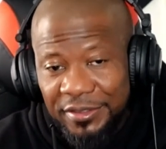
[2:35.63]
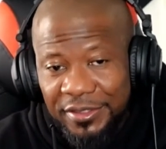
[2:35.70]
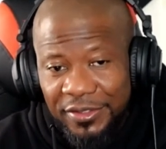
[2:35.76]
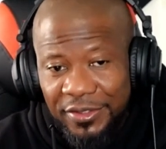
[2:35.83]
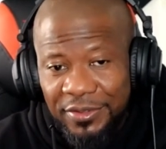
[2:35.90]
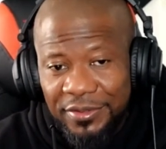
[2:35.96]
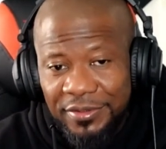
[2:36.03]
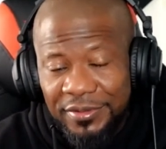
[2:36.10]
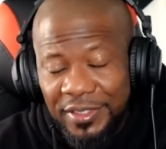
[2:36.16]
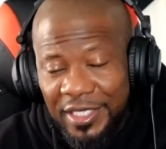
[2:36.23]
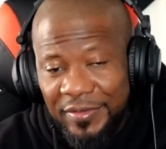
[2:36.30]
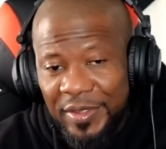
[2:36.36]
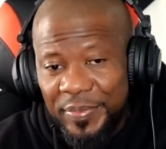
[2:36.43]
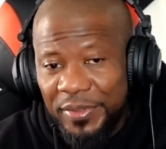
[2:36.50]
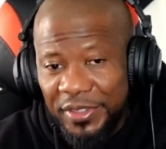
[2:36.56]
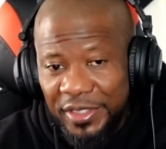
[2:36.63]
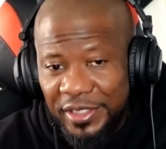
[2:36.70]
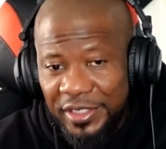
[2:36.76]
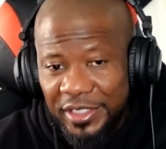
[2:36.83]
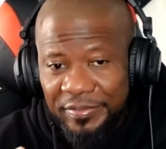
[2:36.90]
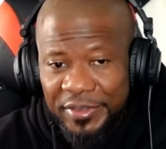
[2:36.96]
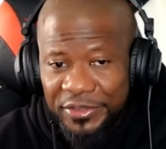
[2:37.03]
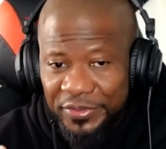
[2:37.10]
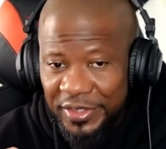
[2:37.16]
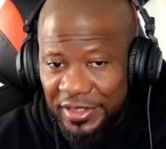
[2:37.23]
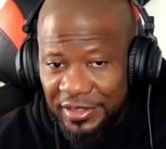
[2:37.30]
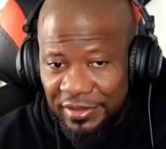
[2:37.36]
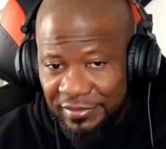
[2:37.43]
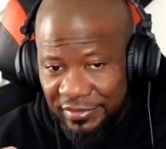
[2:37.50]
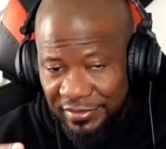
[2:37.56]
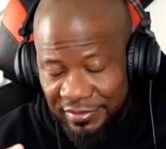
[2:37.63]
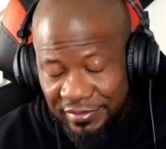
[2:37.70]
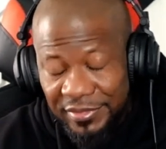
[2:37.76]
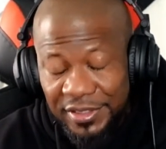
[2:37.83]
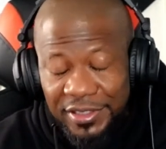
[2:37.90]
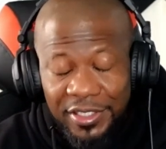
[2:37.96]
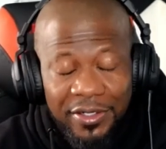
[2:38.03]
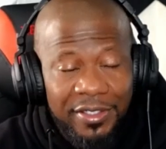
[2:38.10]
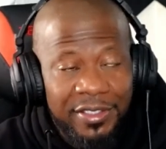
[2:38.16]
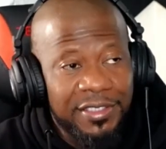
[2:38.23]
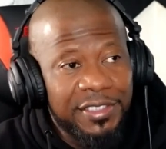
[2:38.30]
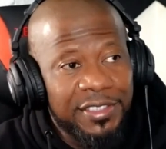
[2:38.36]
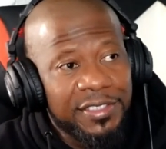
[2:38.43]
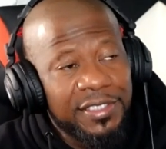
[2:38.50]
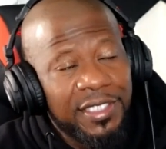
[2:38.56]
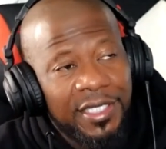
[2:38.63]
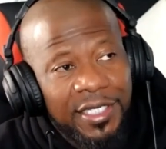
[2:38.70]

So I'm gonna put it in here in between me talking this.